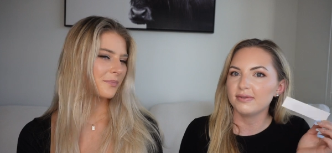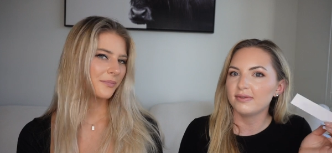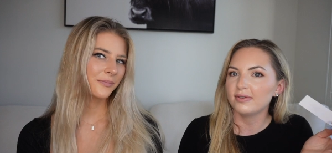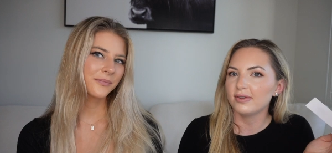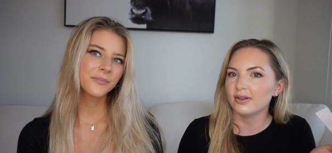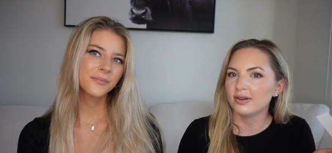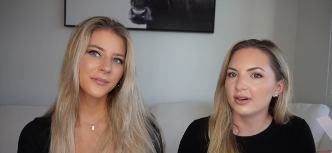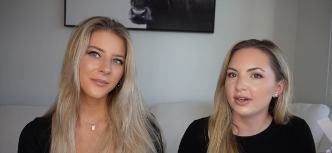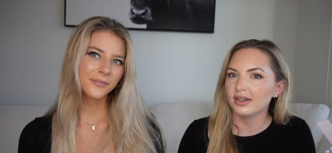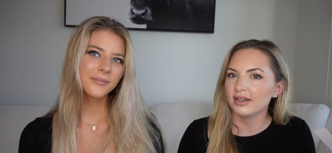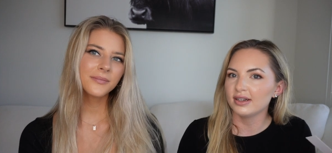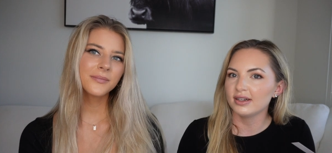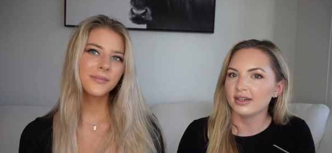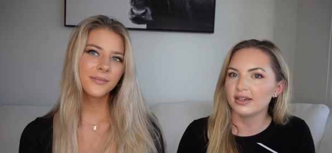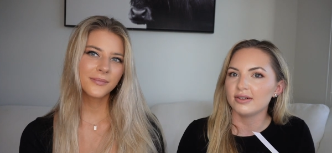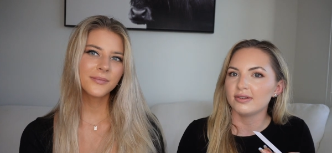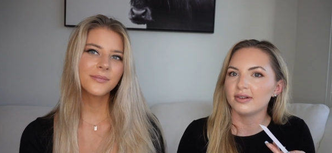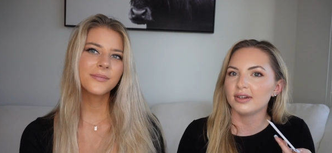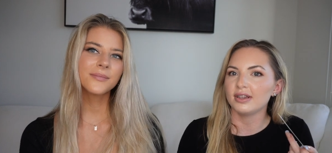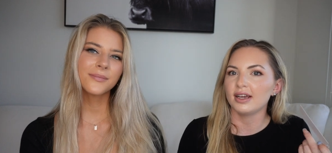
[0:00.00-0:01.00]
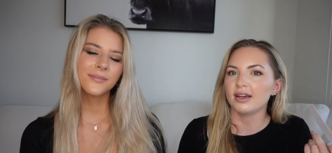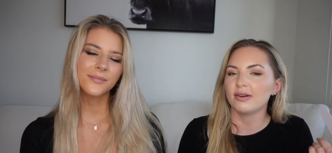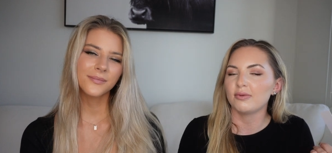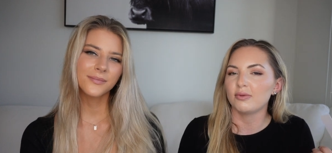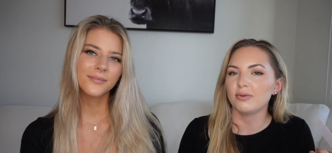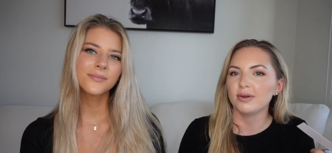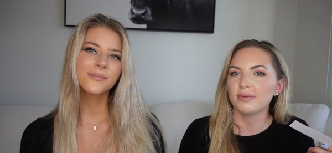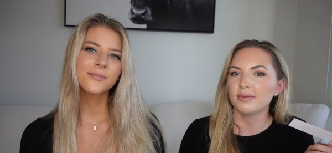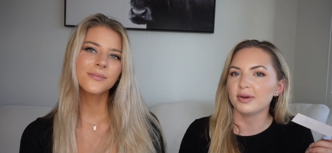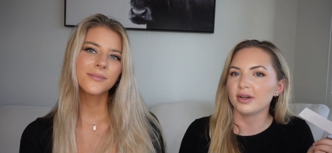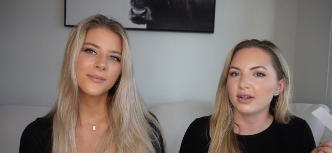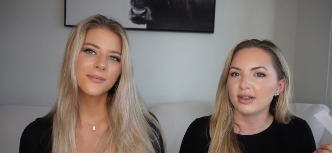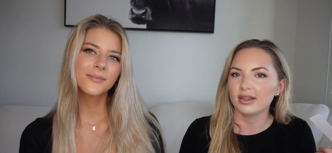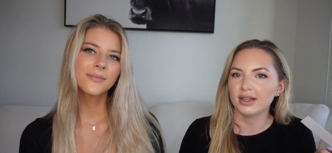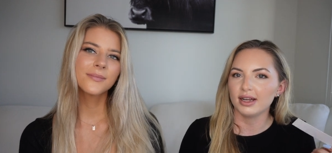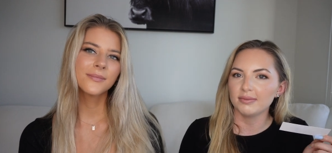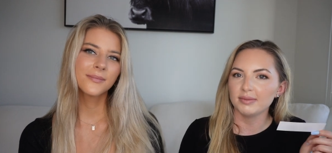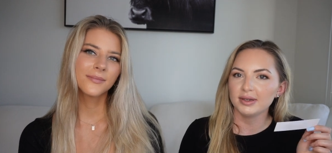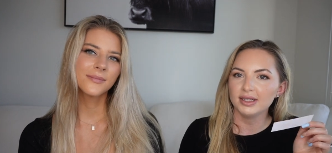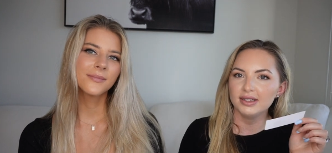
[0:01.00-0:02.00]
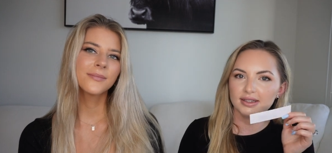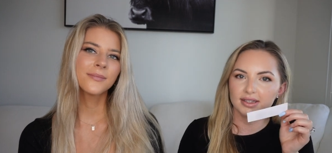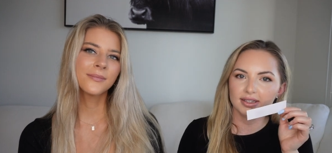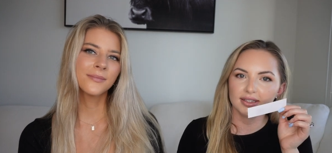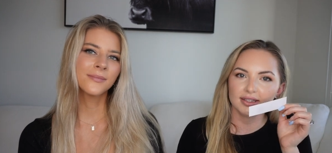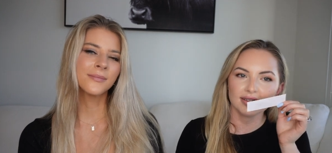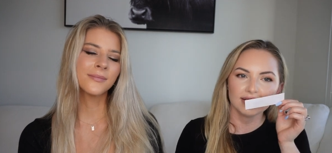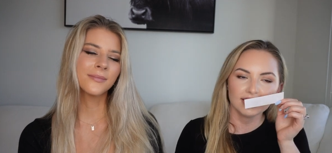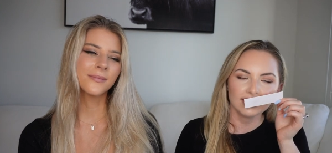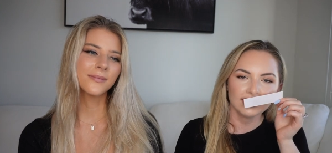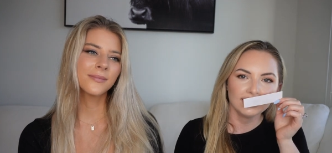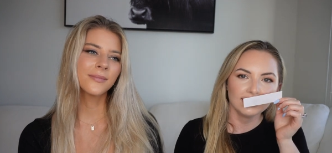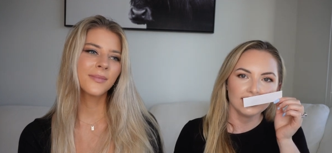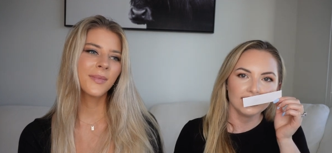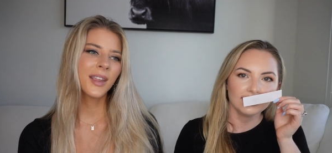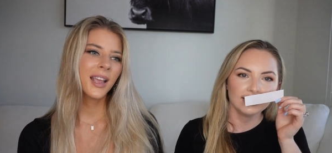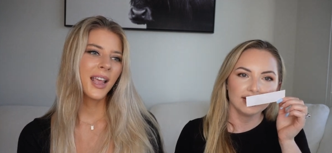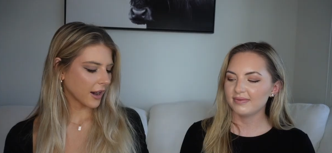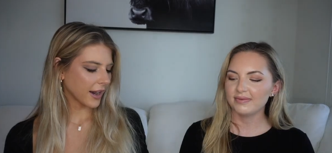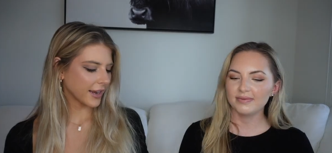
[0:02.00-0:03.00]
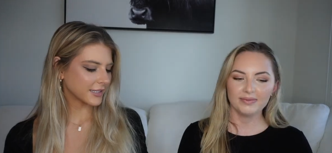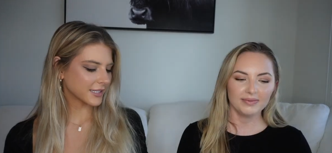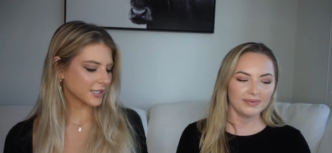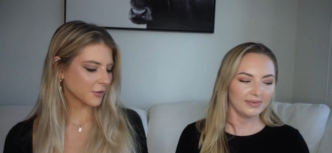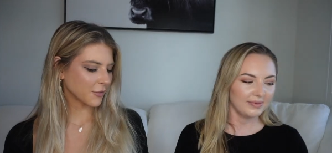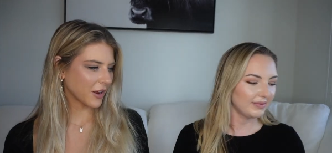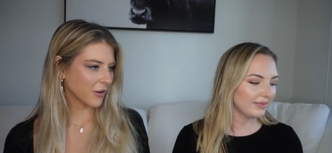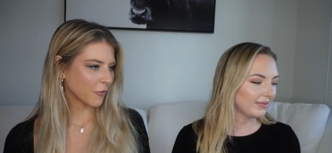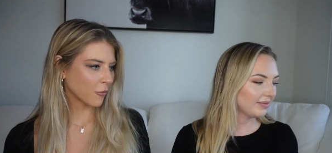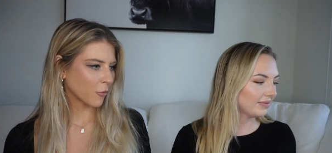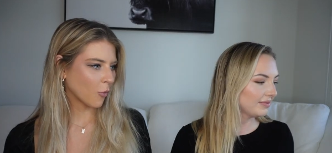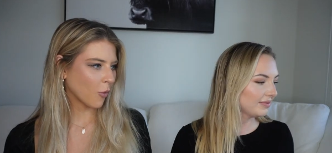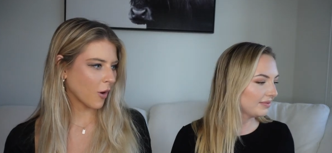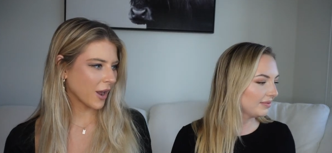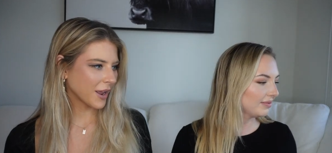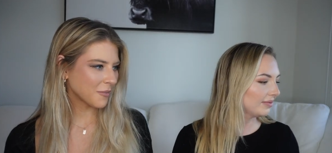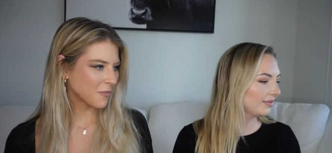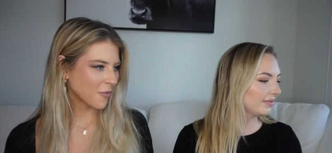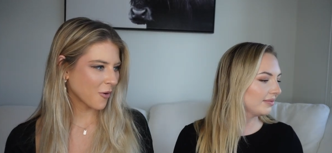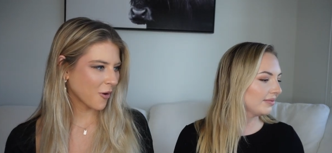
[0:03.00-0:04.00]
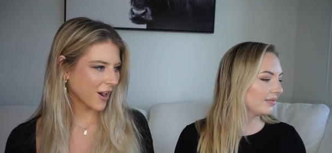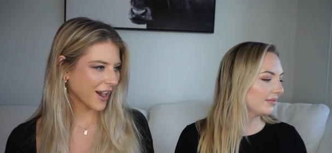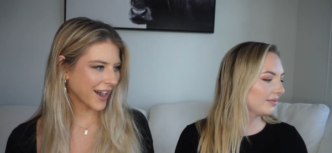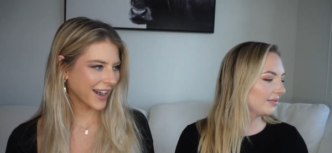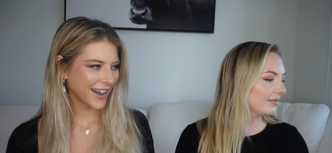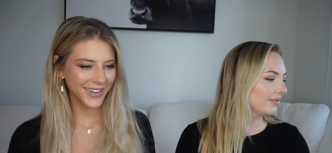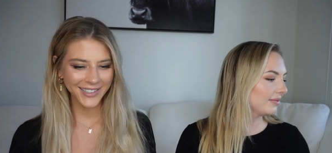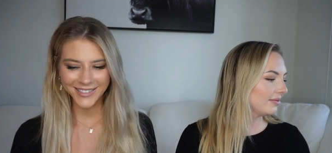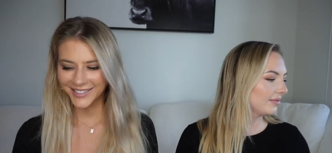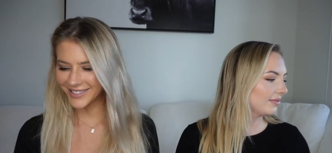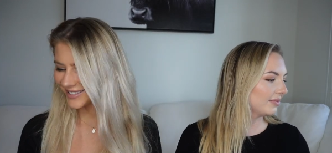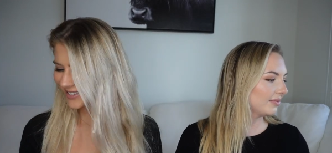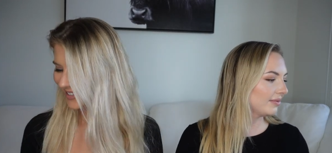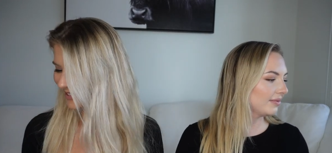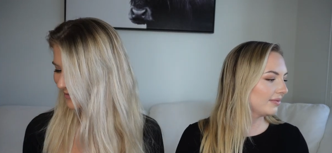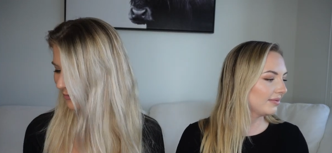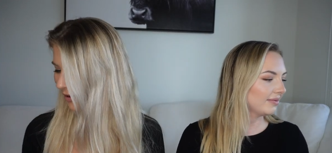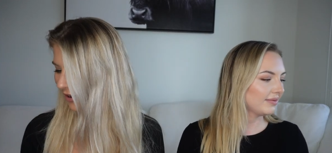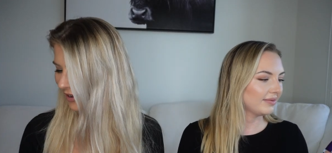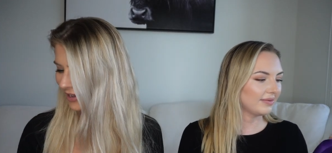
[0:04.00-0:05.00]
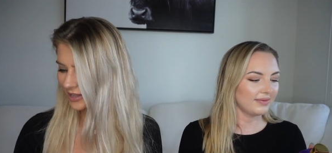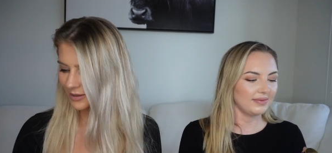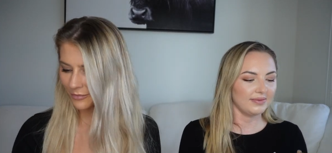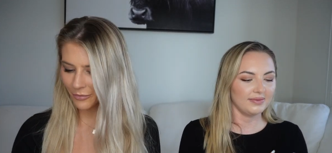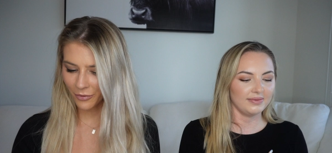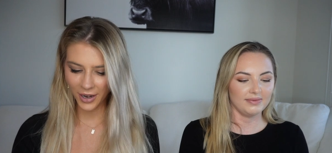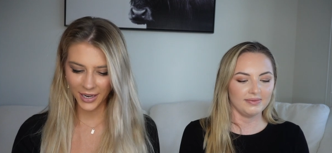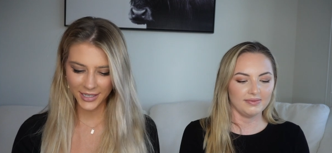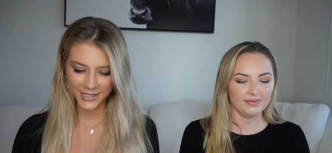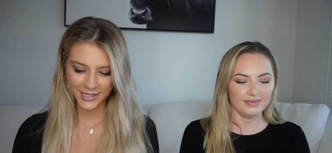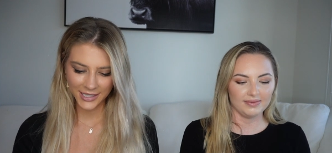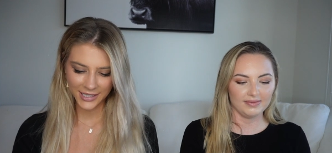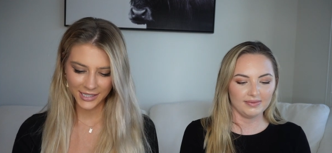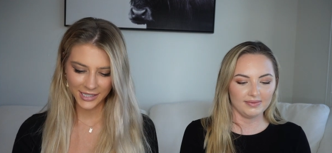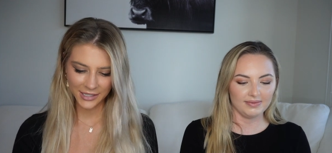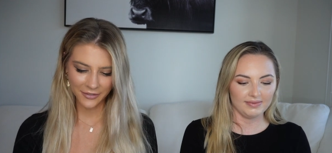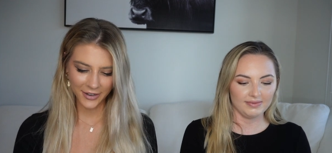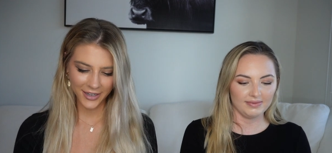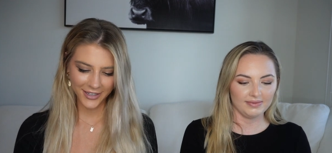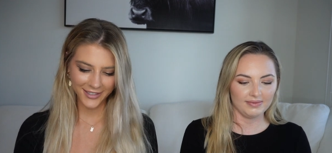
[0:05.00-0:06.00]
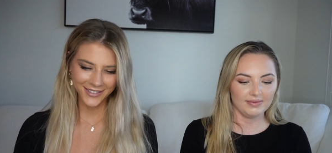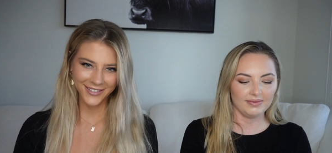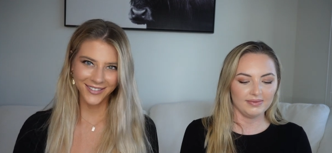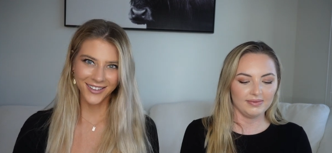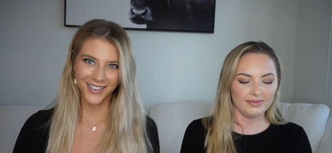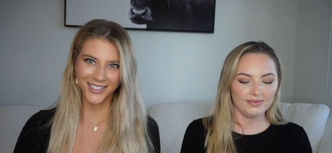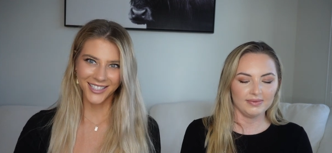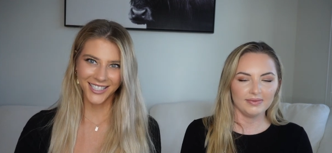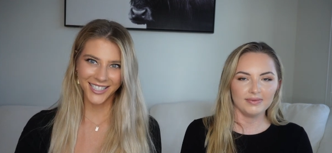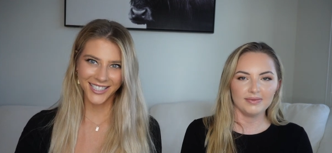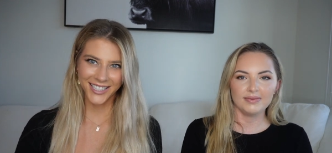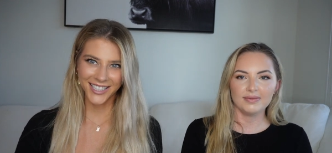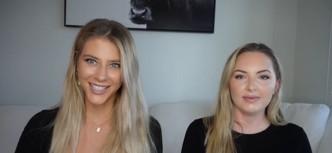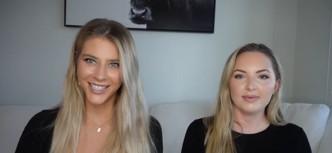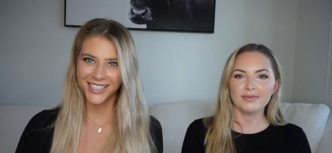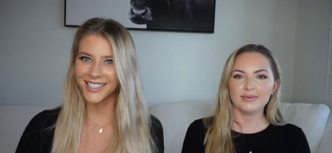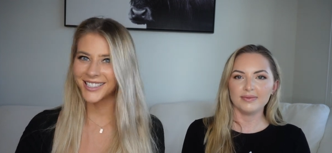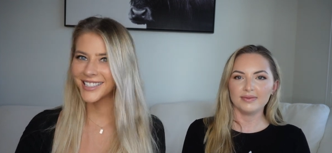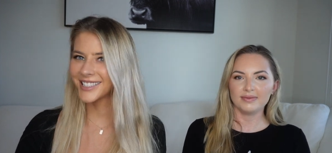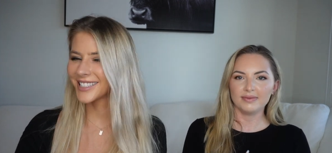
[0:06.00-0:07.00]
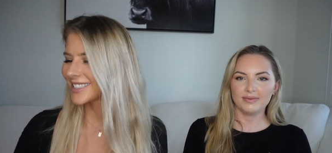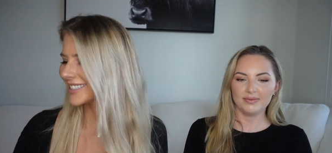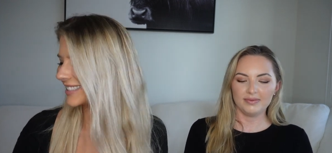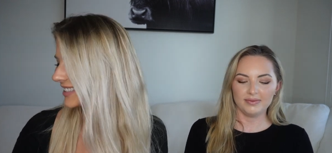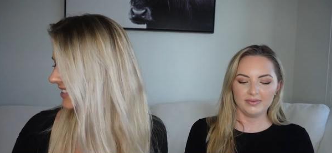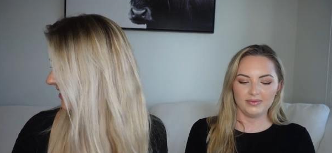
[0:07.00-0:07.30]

Speaker 1: in Florida or like warmer climates. Mm
Speaker 2: -hmm. All right, so we have one more, probably the priciest one on this list.